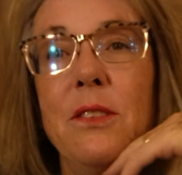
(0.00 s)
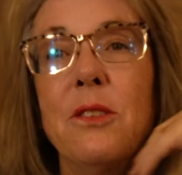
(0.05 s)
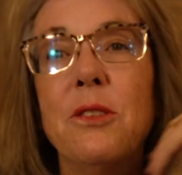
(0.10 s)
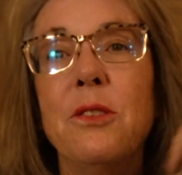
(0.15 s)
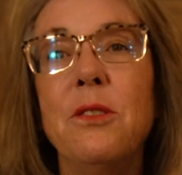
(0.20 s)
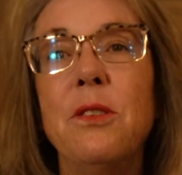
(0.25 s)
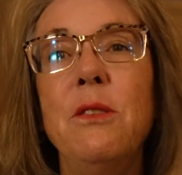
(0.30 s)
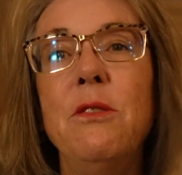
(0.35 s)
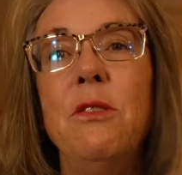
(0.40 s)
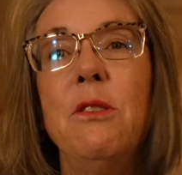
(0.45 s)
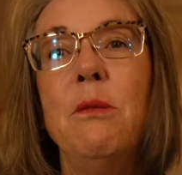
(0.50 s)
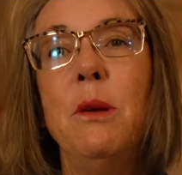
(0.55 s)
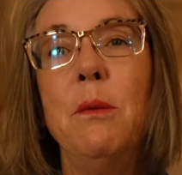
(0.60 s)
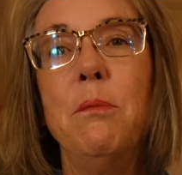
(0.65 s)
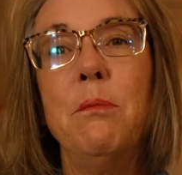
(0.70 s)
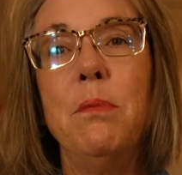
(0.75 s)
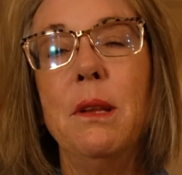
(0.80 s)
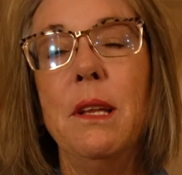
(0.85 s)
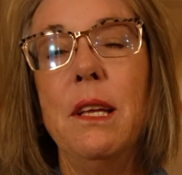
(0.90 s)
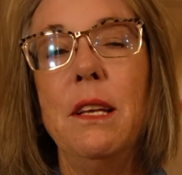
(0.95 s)
There seems to be
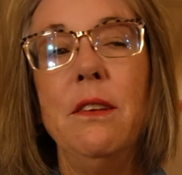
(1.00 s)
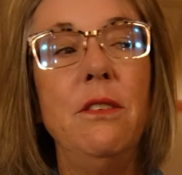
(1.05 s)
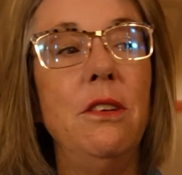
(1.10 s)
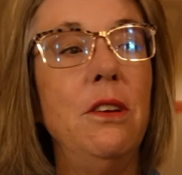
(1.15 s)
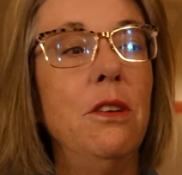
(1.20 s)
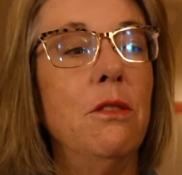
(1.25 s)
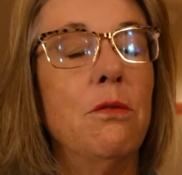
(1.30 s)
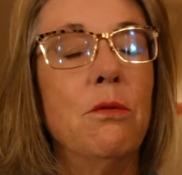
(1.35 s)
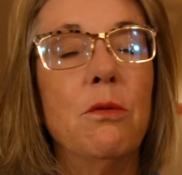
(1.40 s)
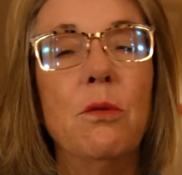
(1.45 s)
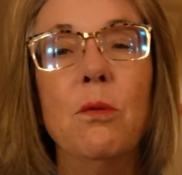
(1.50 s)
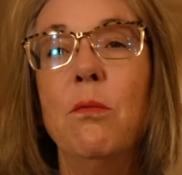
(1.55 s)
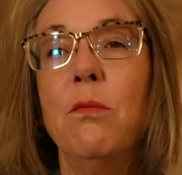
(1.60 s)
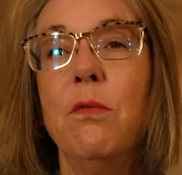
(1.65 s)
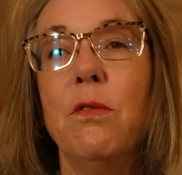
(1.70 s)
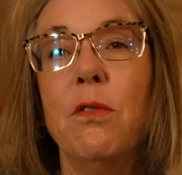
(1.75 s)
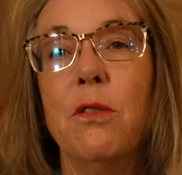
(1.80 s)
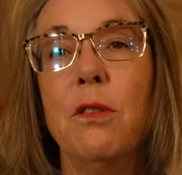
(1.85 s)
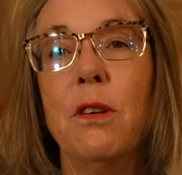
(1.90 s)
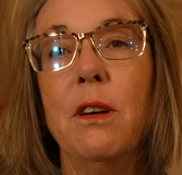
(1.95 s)
plenty of room
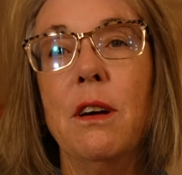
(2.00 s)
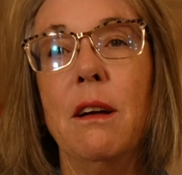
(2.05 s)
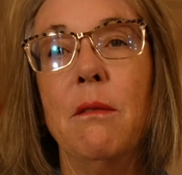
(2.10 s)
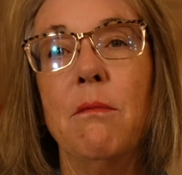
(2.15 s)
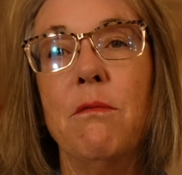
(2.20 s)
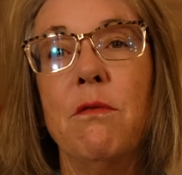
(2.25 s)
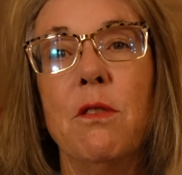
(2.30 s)
for